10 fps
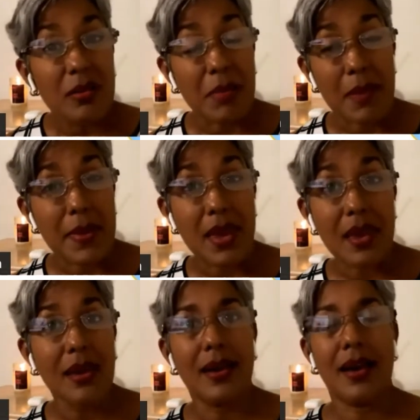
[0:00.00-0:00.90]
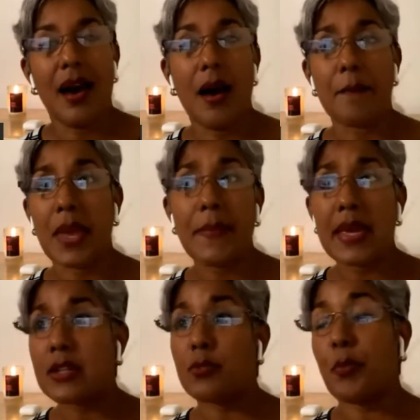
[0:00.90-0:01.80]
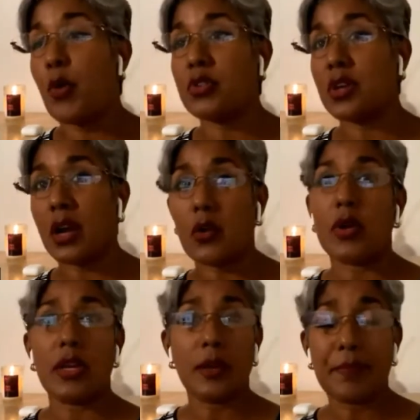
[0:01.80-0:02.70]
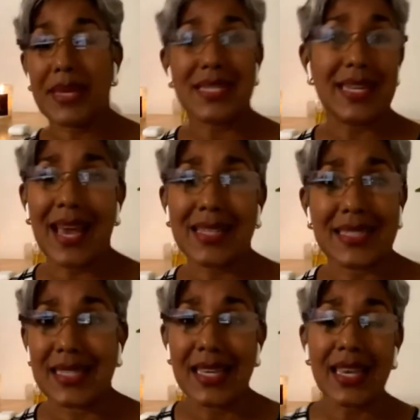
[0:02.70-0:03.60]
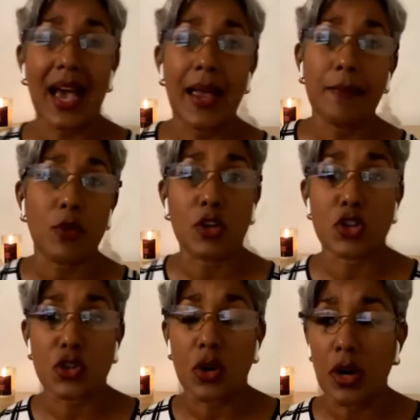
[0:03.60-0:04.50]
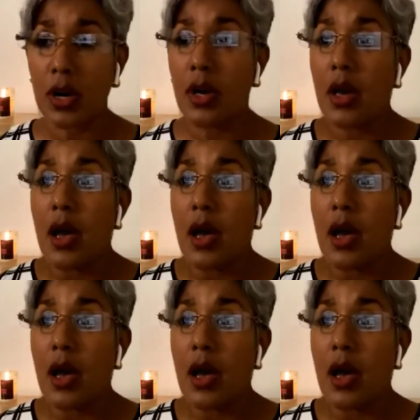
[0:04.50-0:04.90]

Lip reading: Maybe it's post-colonial PTSD. I am not sure.